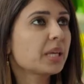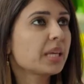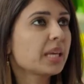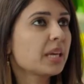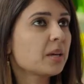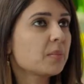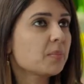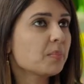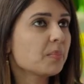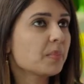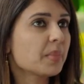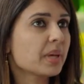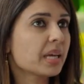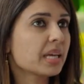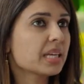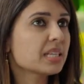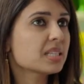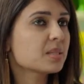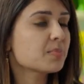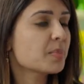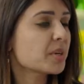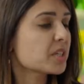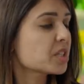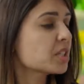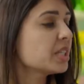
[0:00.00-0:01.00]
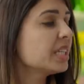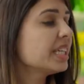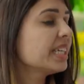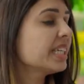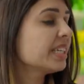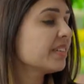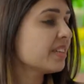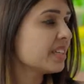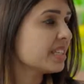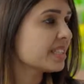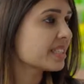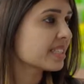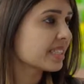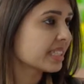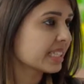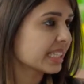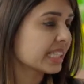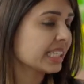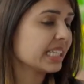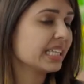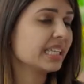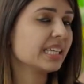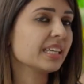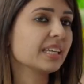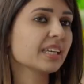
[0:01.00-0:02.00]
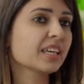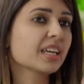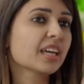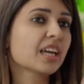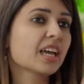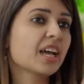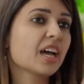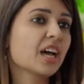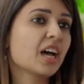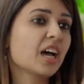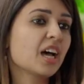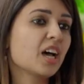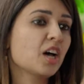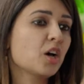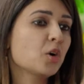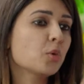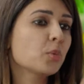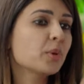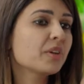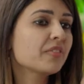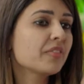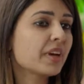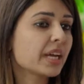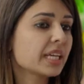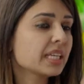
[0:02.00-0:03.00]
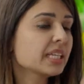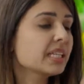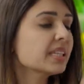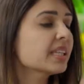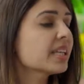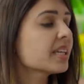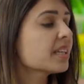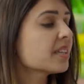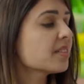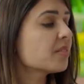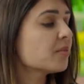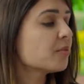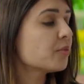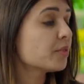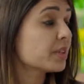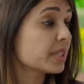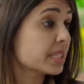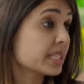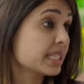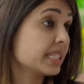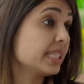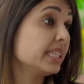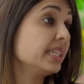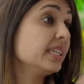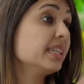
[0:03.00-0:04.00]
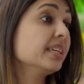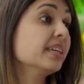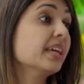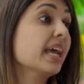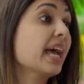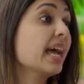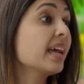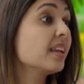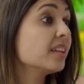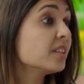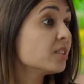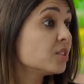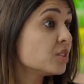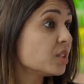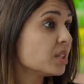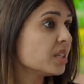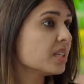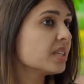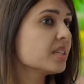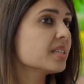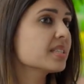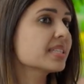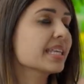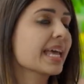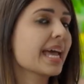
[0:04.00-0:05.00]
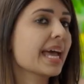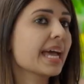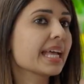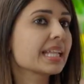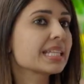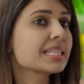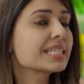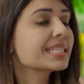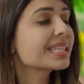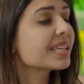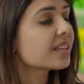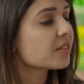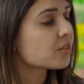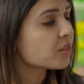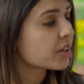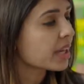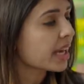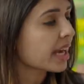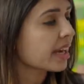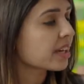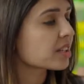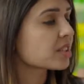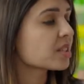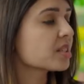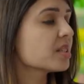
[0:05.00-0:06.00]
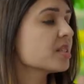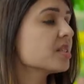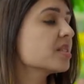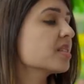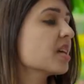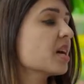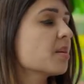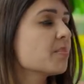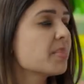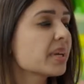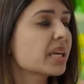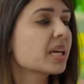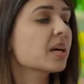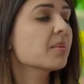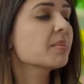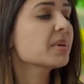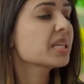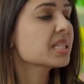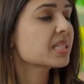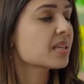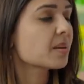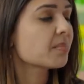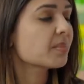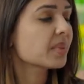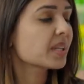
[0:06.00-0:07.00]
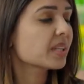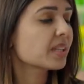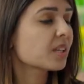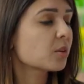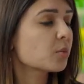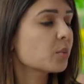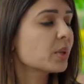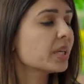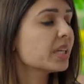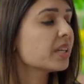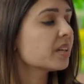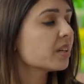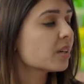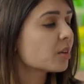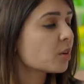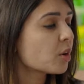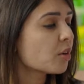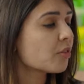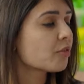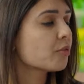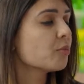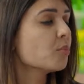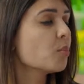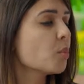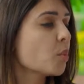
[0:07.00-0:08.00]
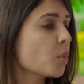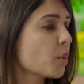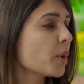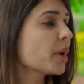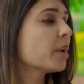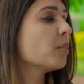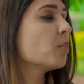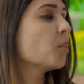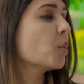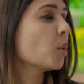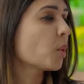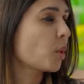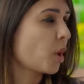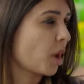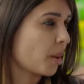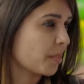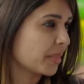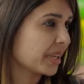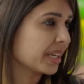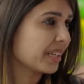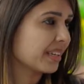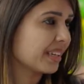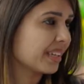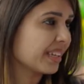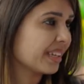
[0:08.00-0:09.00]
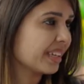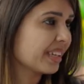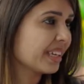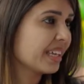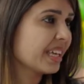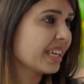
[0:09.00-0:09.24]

Kim, especially recently, we're finding that firstly, allergies and skin reactions are becoming something that we hear of more and more commonly.